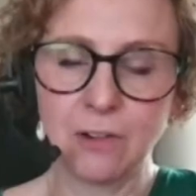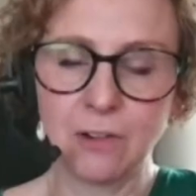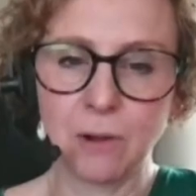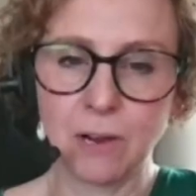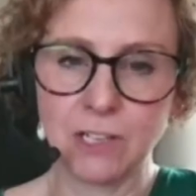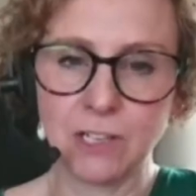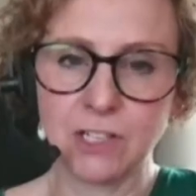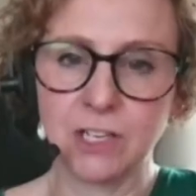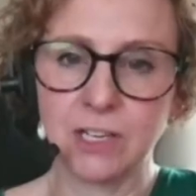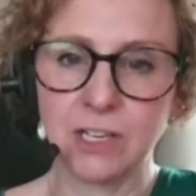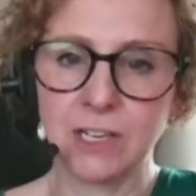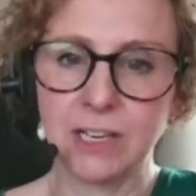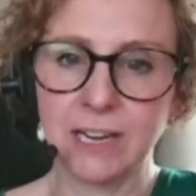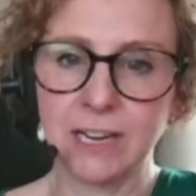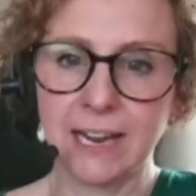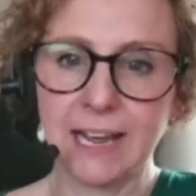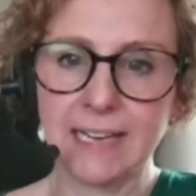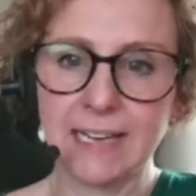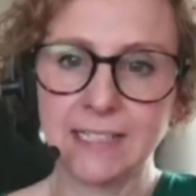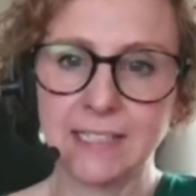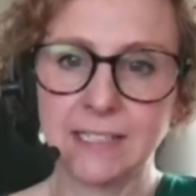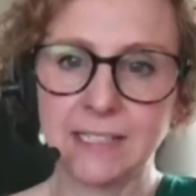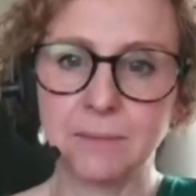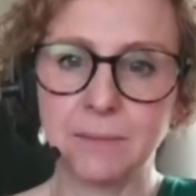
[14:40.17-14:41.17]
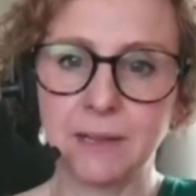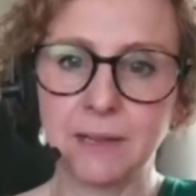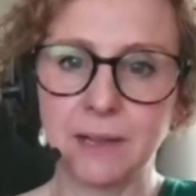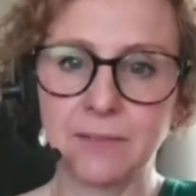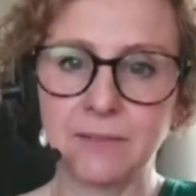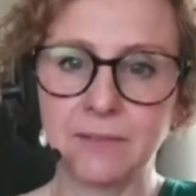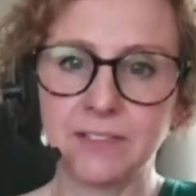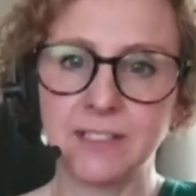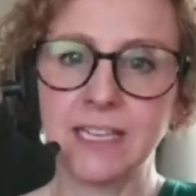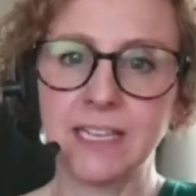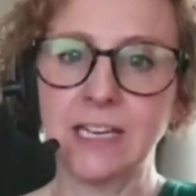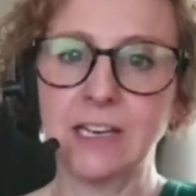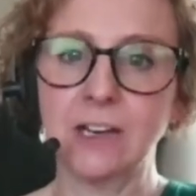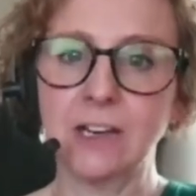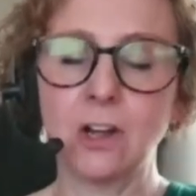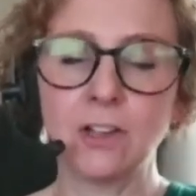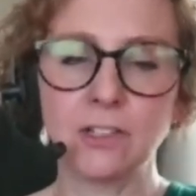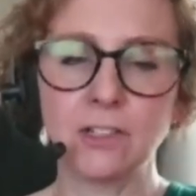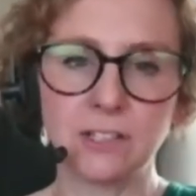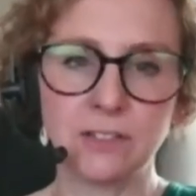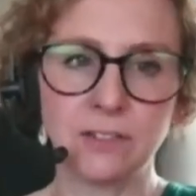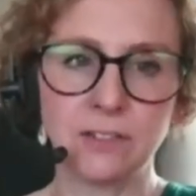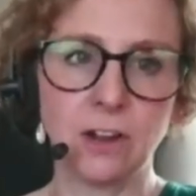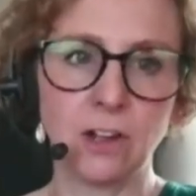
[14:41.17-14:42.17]
question, and again, something I've seen
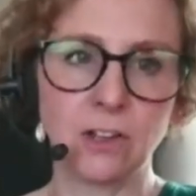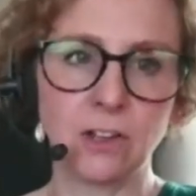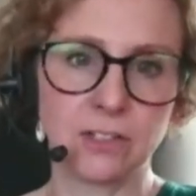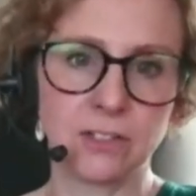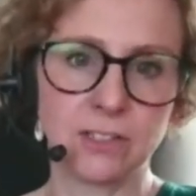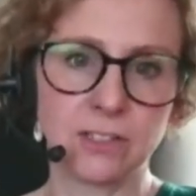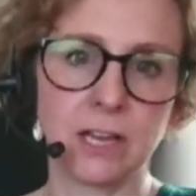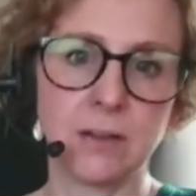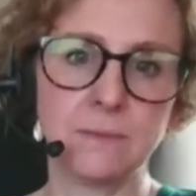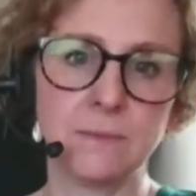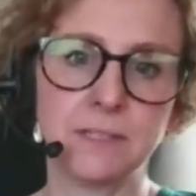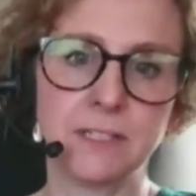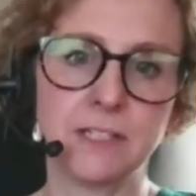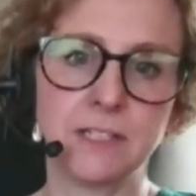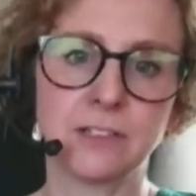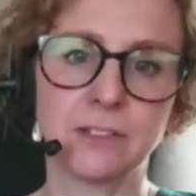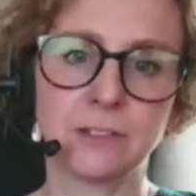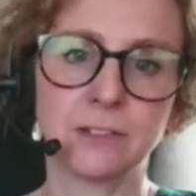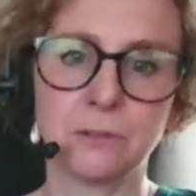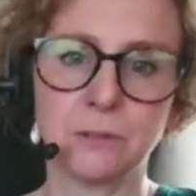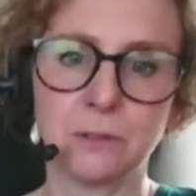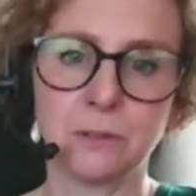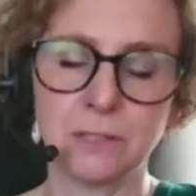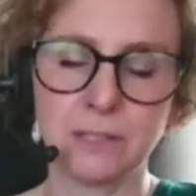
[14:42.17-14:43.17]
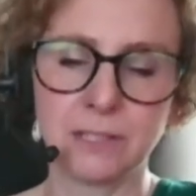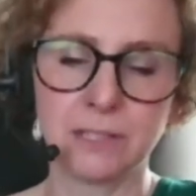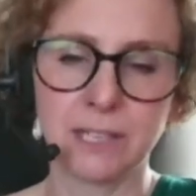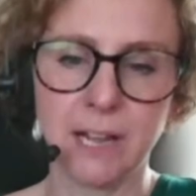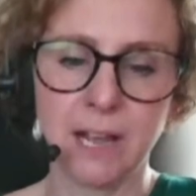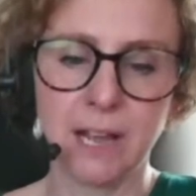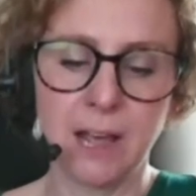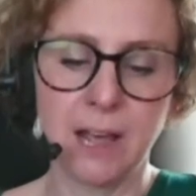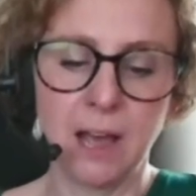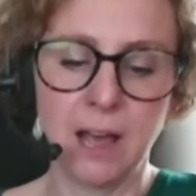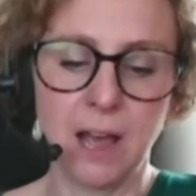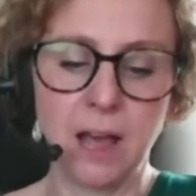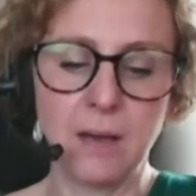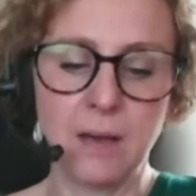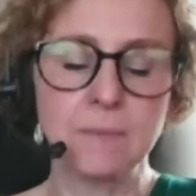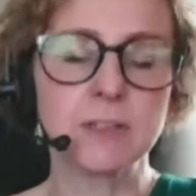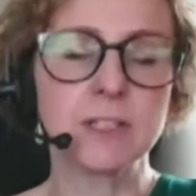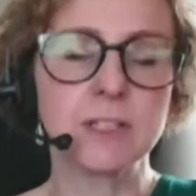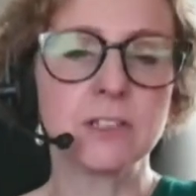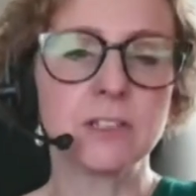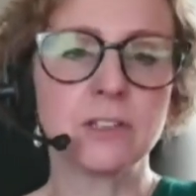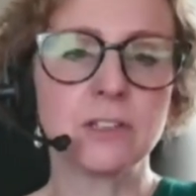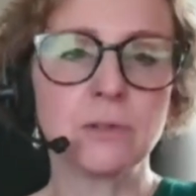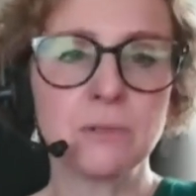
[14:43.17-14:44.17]
lots and lots of times in schools.
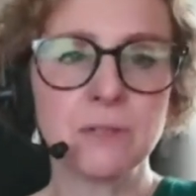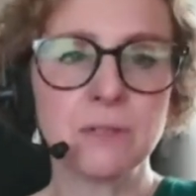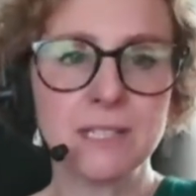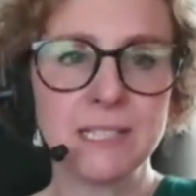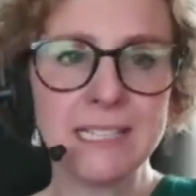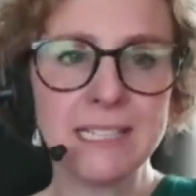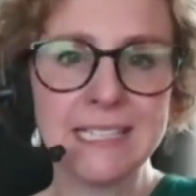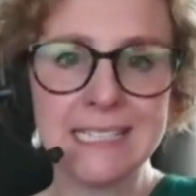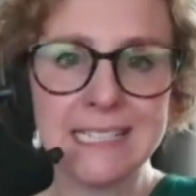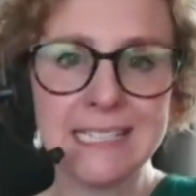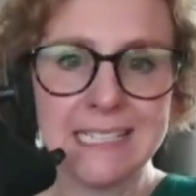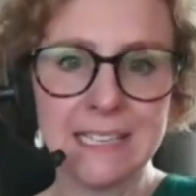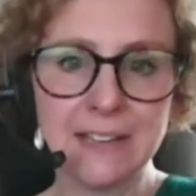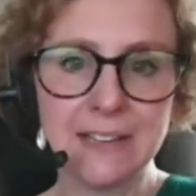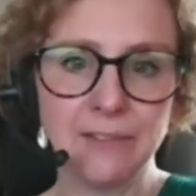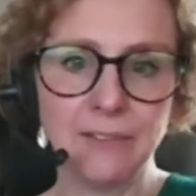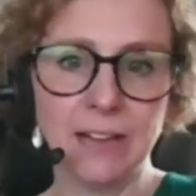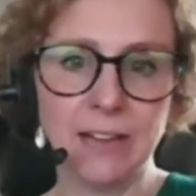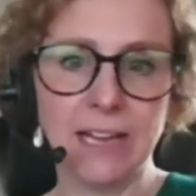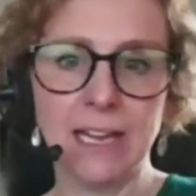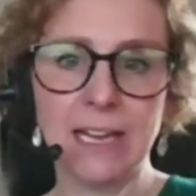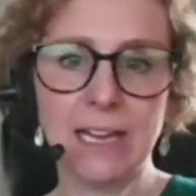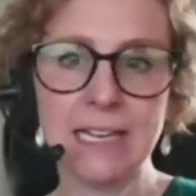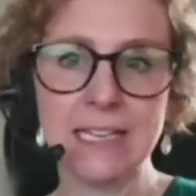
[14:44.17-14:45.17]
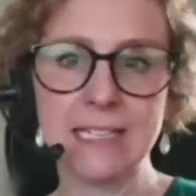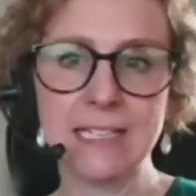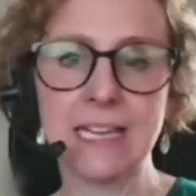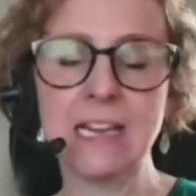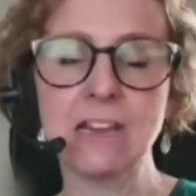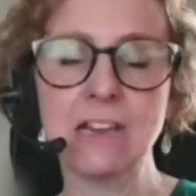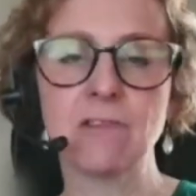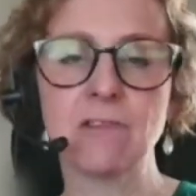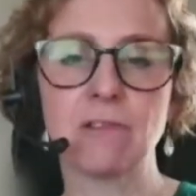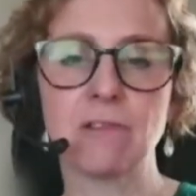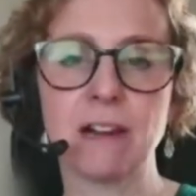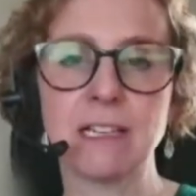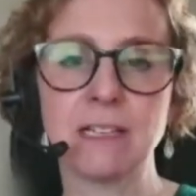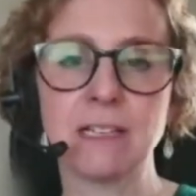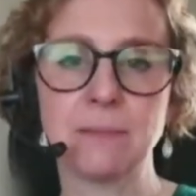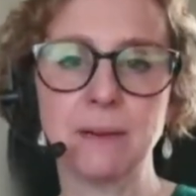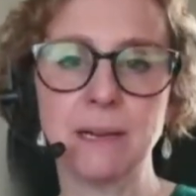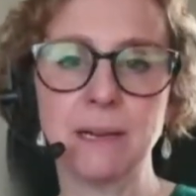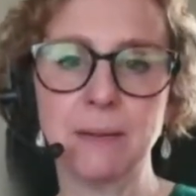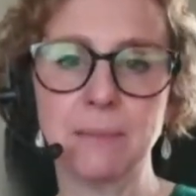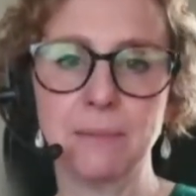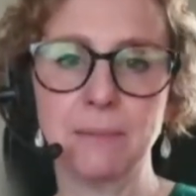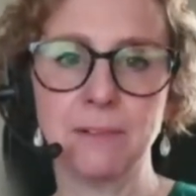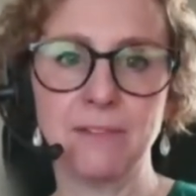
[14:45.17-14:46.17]
So CCTV is
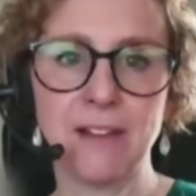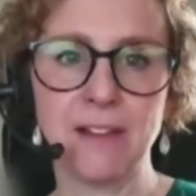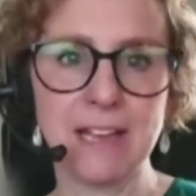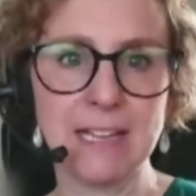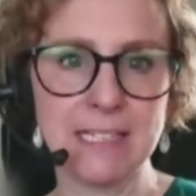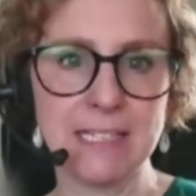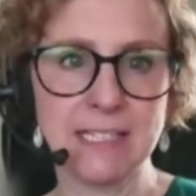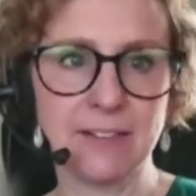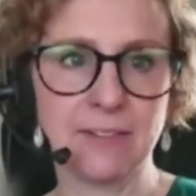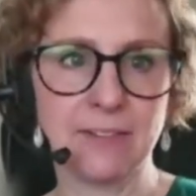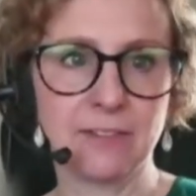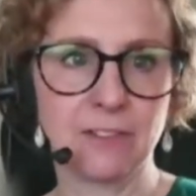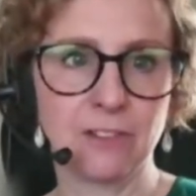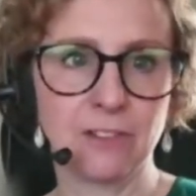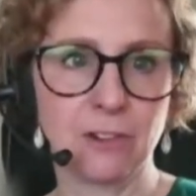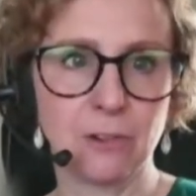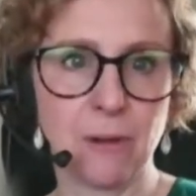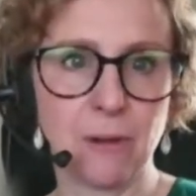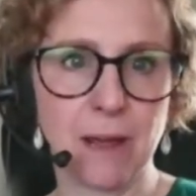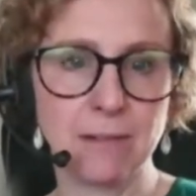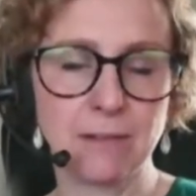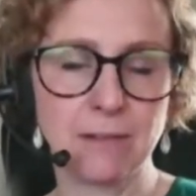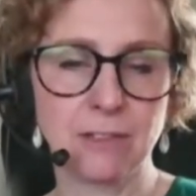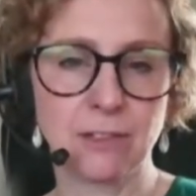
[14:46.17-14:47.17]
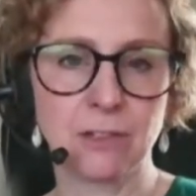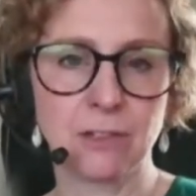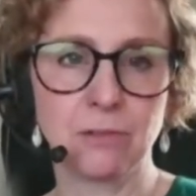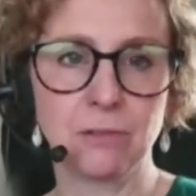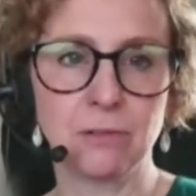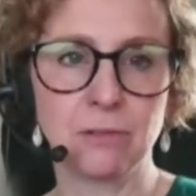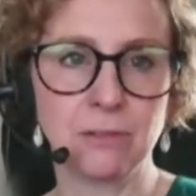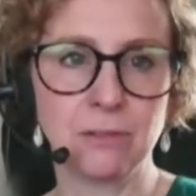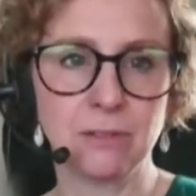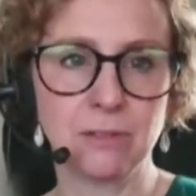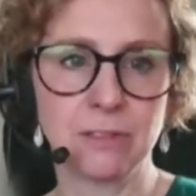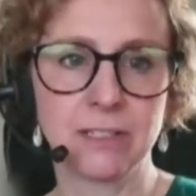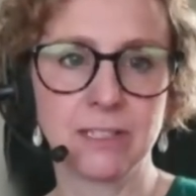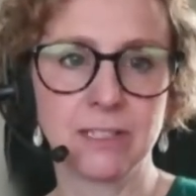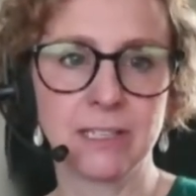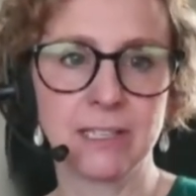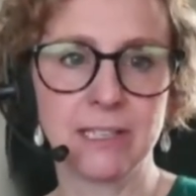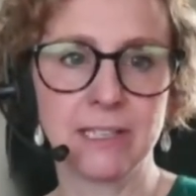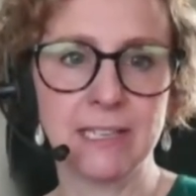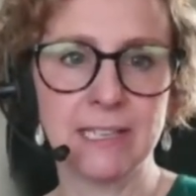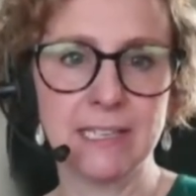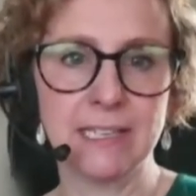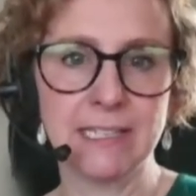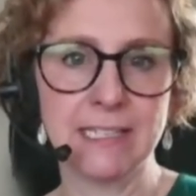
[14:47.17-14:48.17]
incredibly pervasive throughout schools
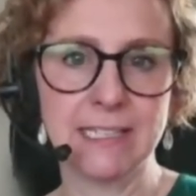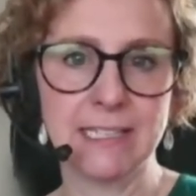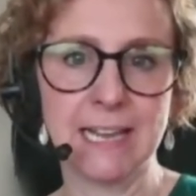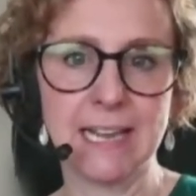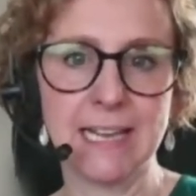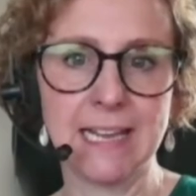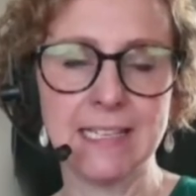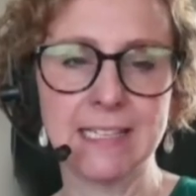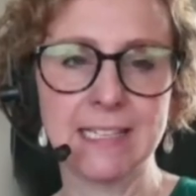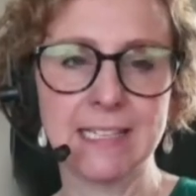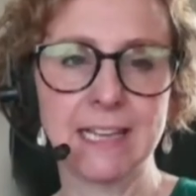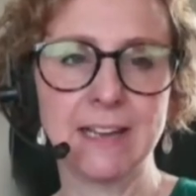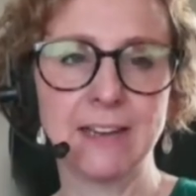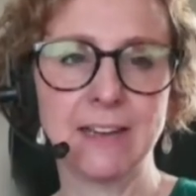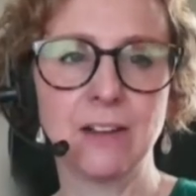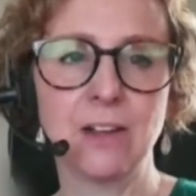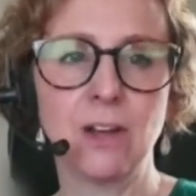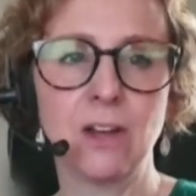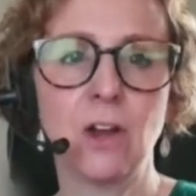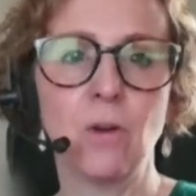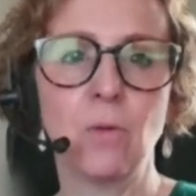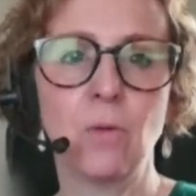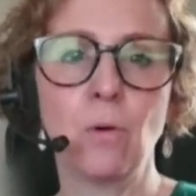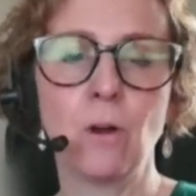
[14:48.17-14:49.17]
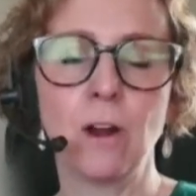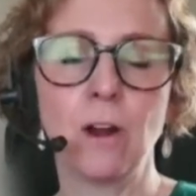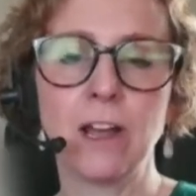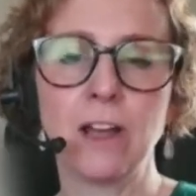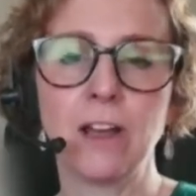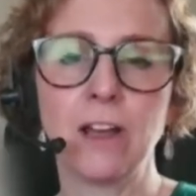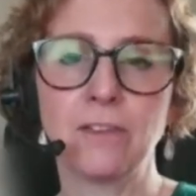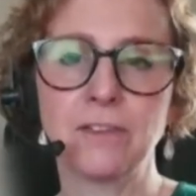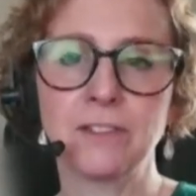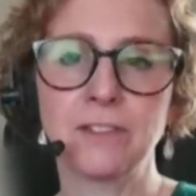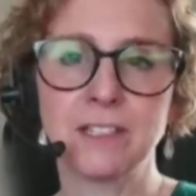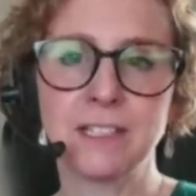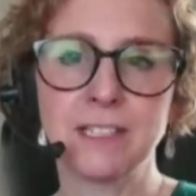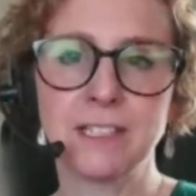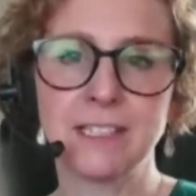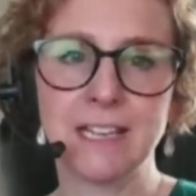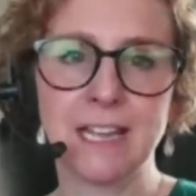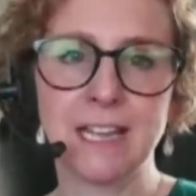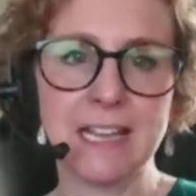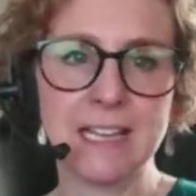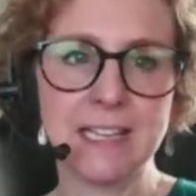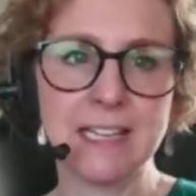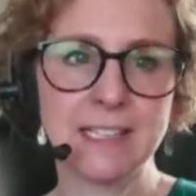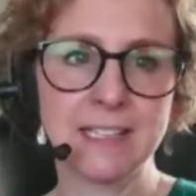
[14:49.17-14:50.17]
these days, and what I often
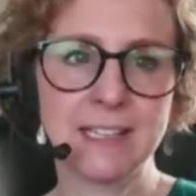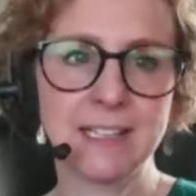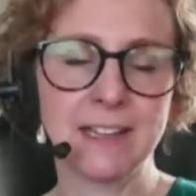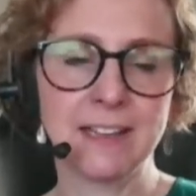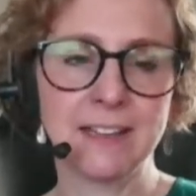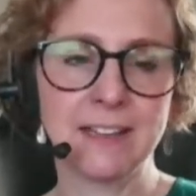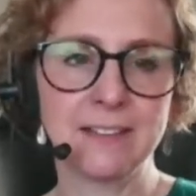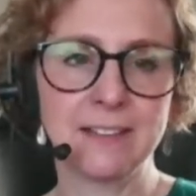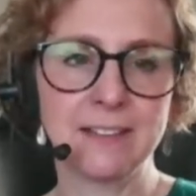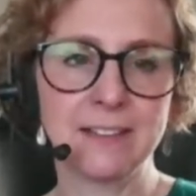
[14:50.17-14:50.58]
see is that